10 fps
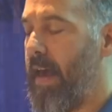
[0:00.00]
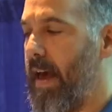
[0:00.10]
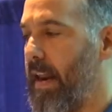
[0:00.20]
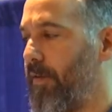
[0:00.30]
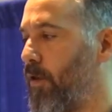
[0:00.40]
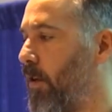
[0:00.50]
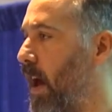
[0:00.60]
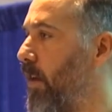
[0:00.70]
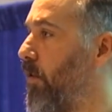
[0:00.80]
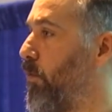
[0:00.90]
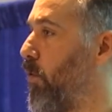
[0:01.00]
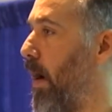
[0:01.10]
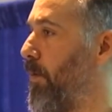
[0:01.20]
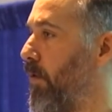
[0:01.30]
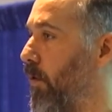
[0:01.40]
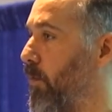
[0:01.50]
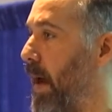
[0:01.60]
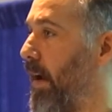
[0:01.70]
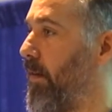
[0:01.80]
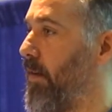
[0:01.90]
And if you're not a subscriber to those
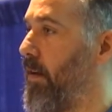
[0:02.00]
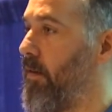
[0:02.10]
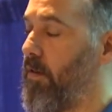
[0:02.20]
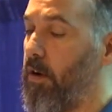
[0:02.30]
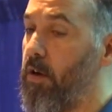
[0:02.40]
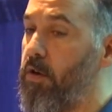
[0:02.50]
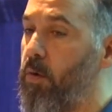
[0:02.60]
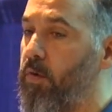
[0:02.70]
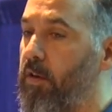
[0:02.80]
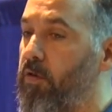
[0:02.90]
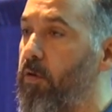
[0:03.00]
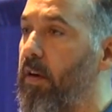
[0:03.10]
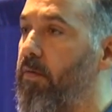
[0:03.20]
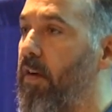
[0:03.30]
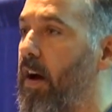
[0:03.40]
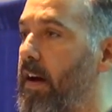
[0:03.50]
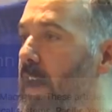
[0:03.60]
magazines, the good news is you can find